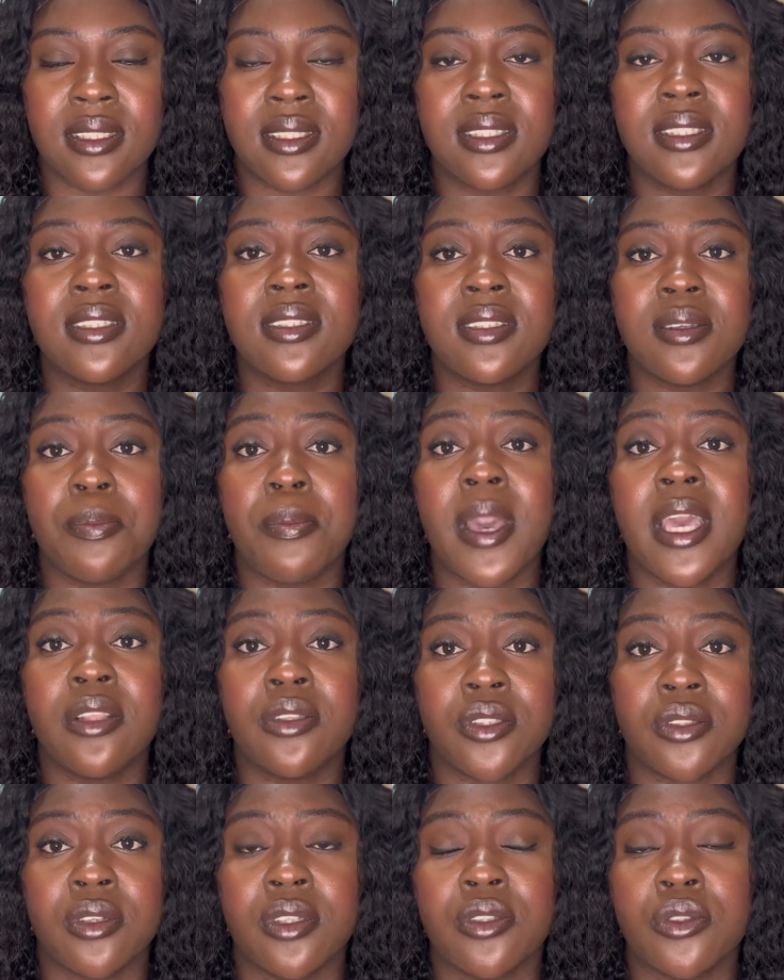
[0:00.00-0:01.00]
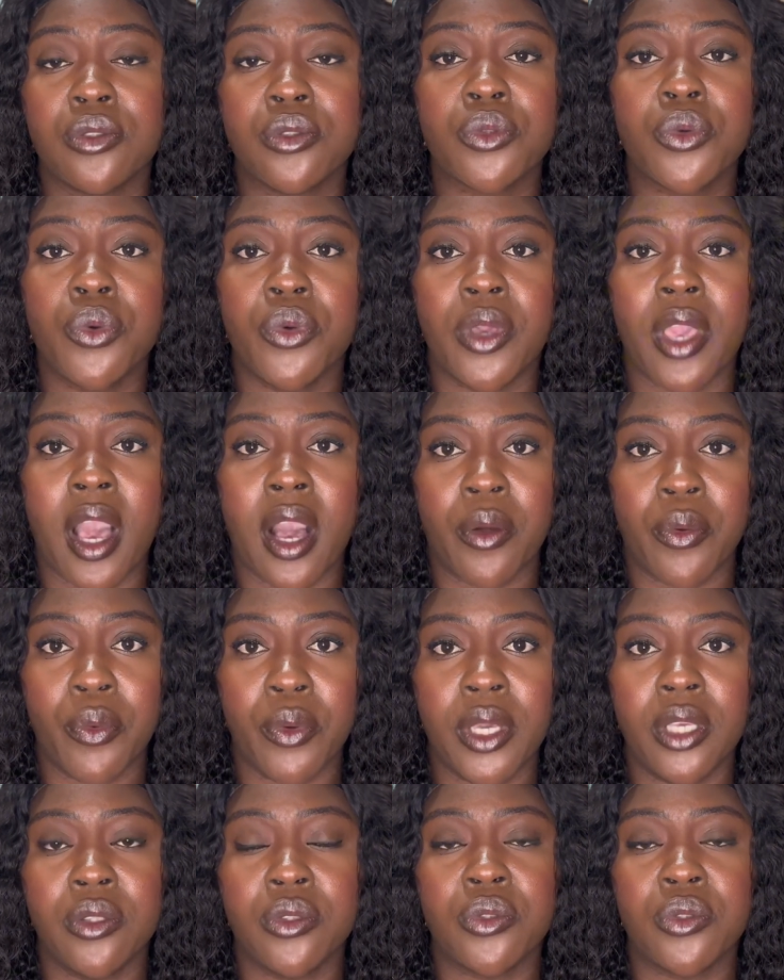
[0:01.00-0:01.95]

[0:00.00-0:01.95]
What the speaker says: This depends on the school you are going